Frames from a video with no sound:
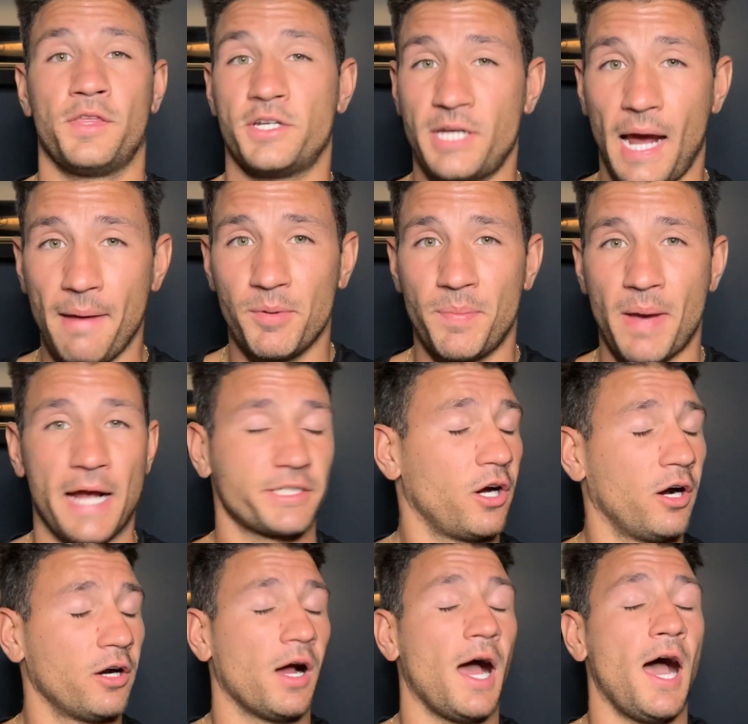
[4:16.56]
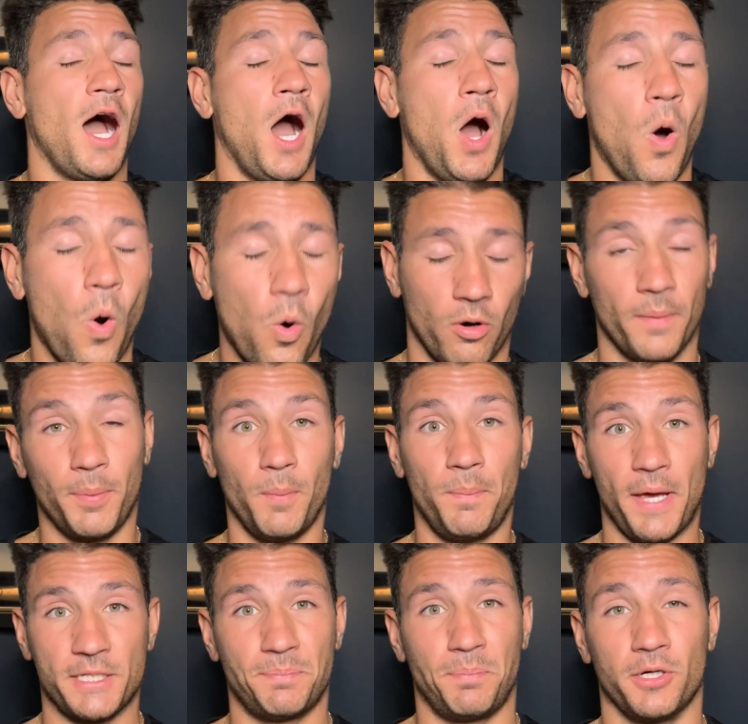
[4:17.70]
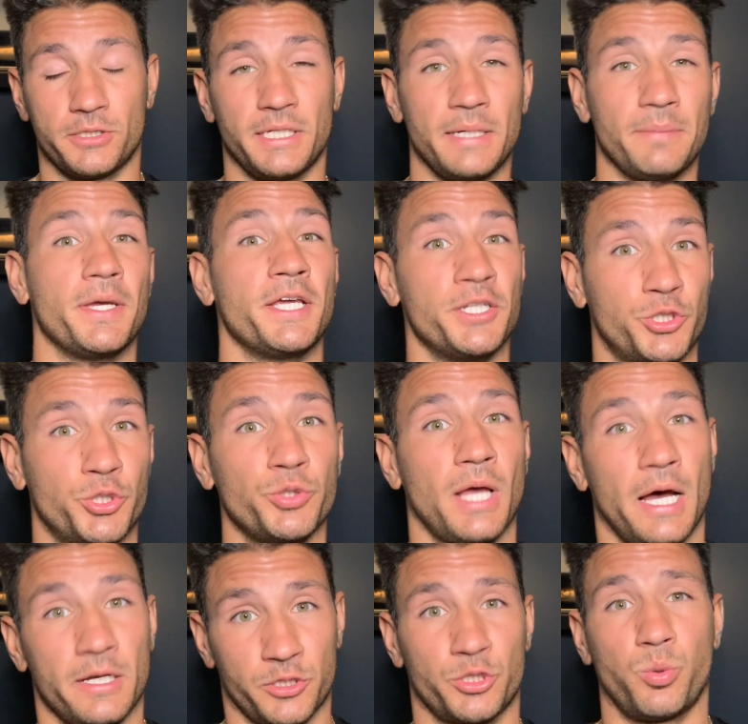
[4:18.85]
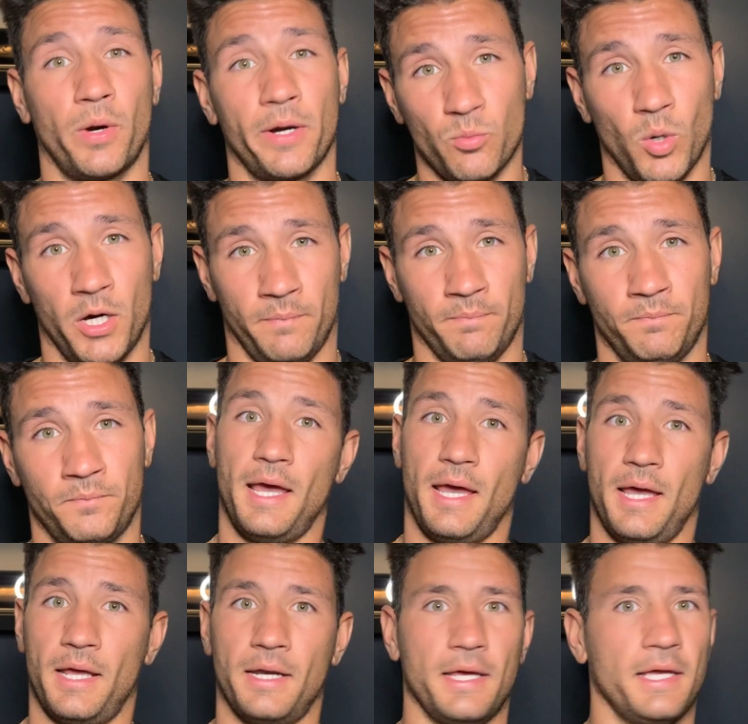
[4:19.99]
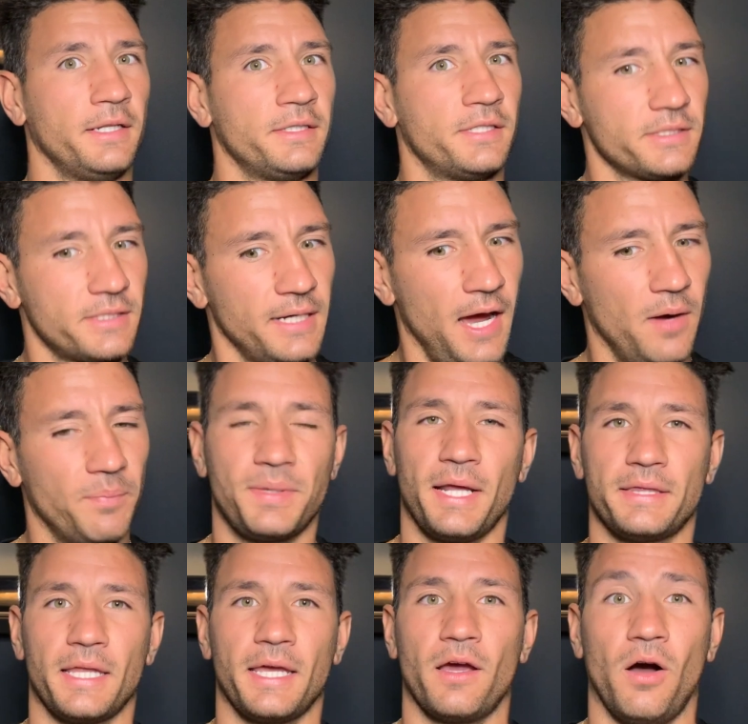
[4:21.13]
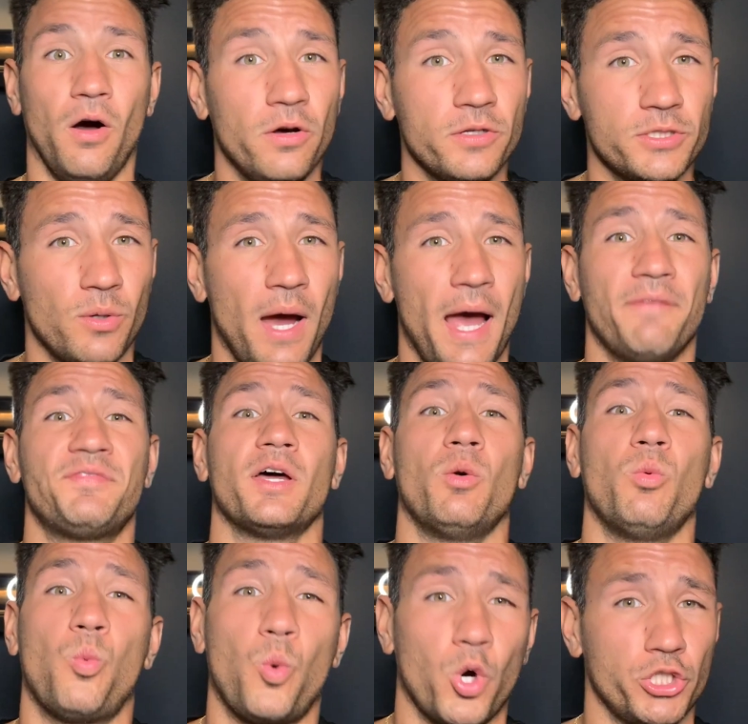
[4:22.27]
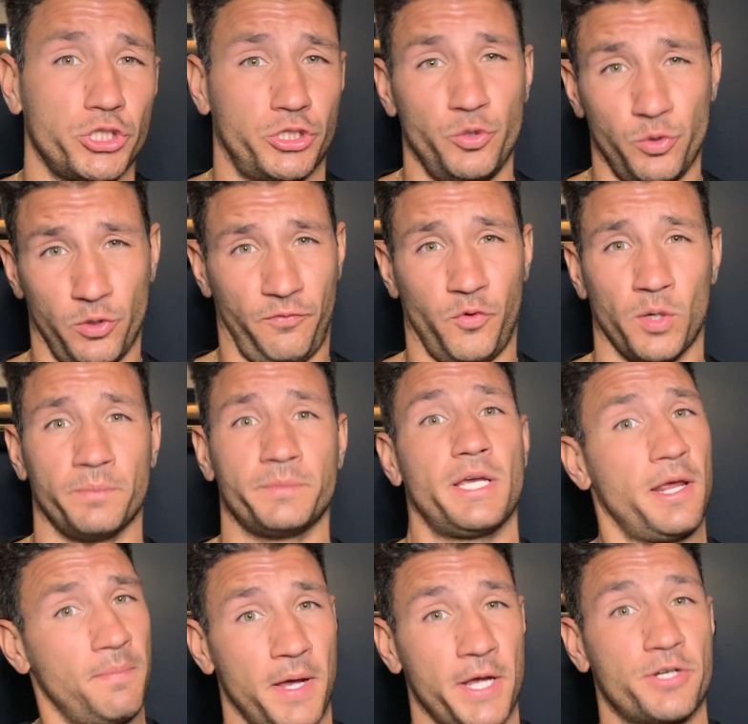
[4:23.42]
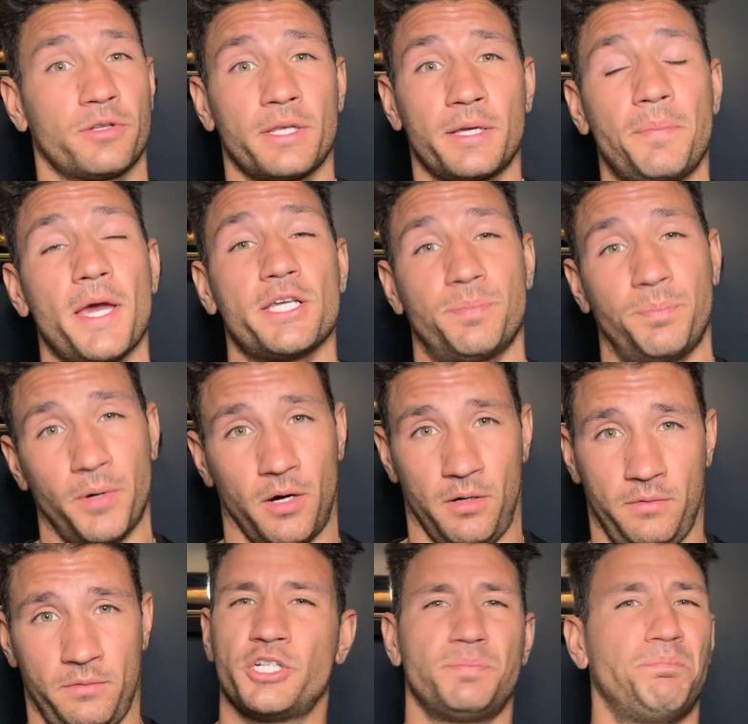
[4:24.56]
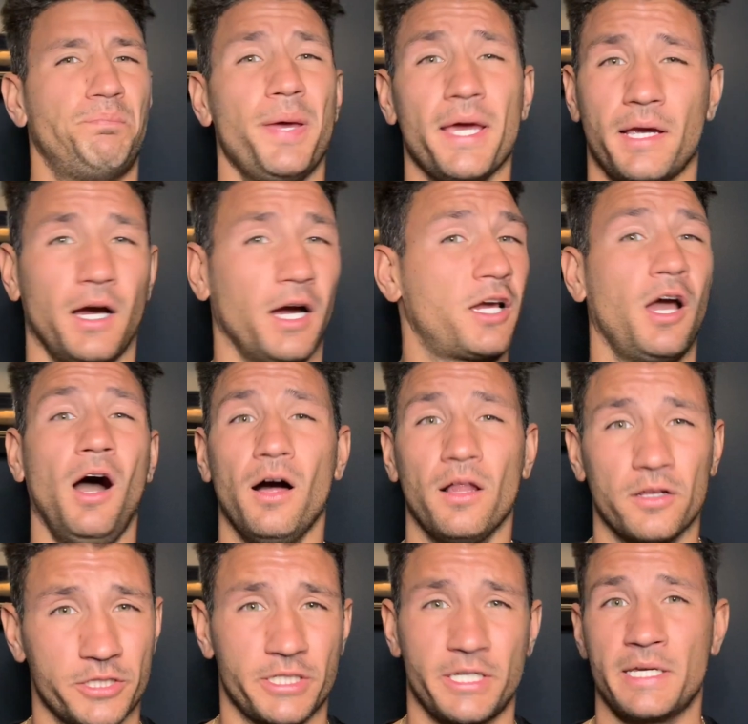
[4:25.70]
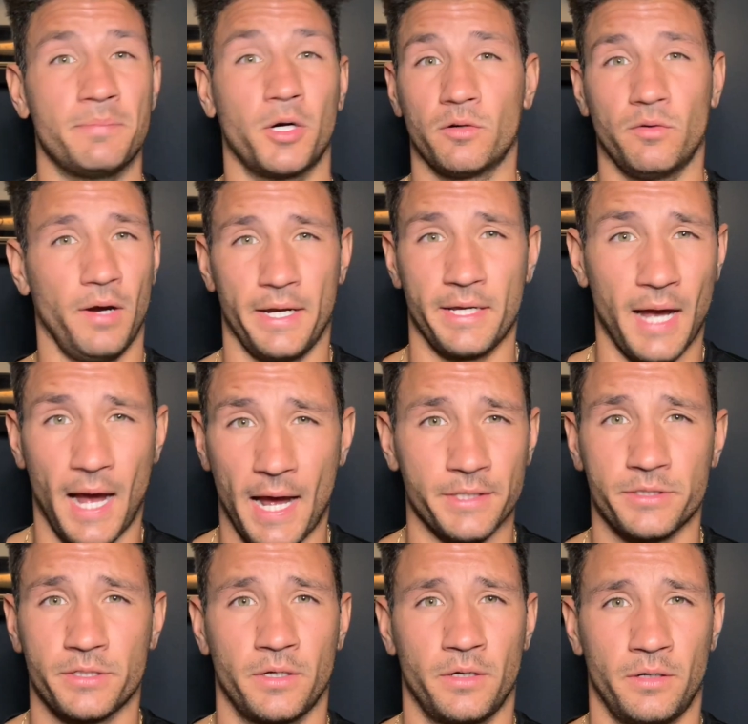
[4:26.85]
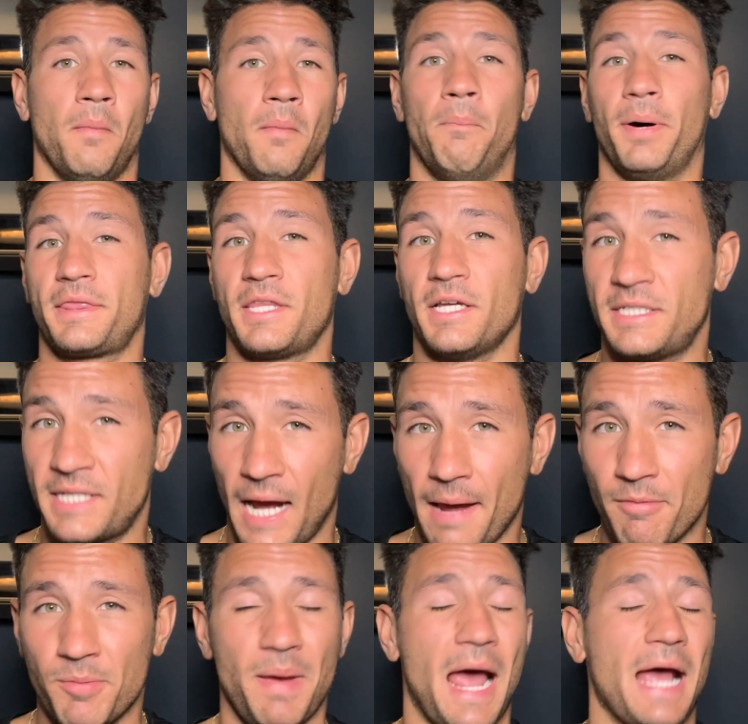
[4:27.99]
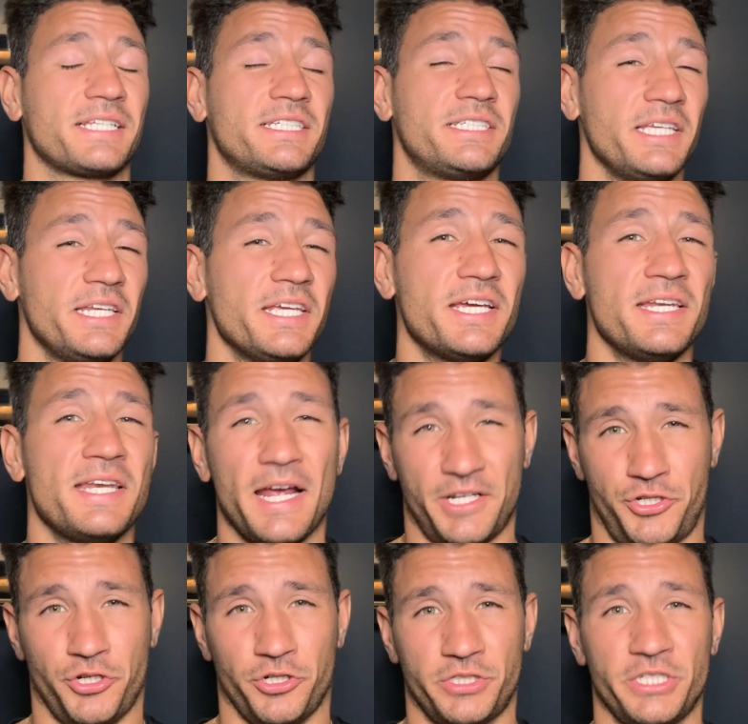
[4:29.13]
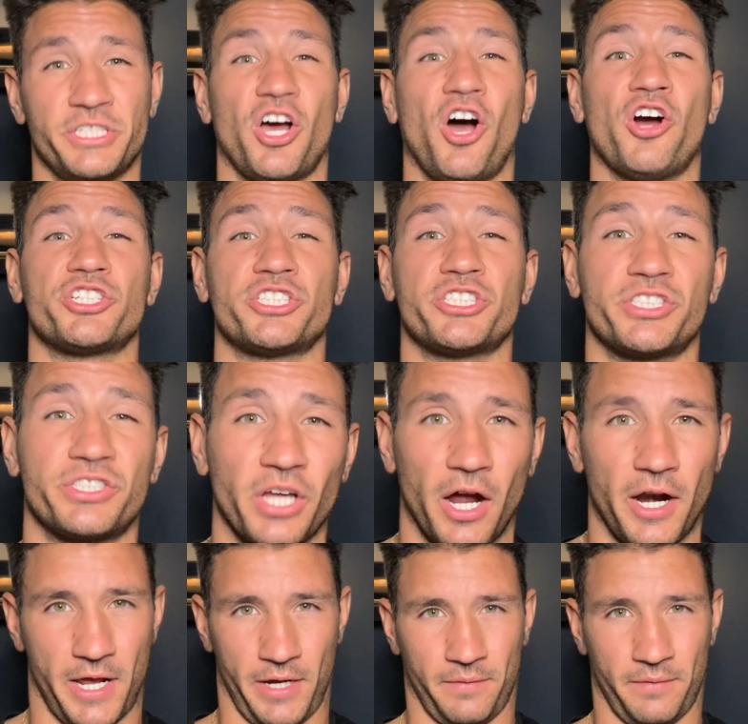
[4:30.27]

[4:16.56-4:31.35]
The Diamondbacks are a horrible baseball team in 2021. And it doesn't help that they also have the worst uniforms in Major League Baseball. Just pick a color scheme already, guys. But the Diamondbacks City Connect jerseys are stunning.